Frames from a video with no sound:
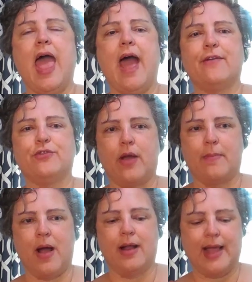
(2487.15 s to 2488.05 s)
after
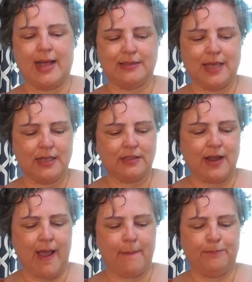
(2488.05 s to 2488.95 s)
I podcast last
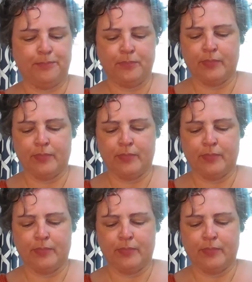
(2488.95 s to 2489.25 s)
time,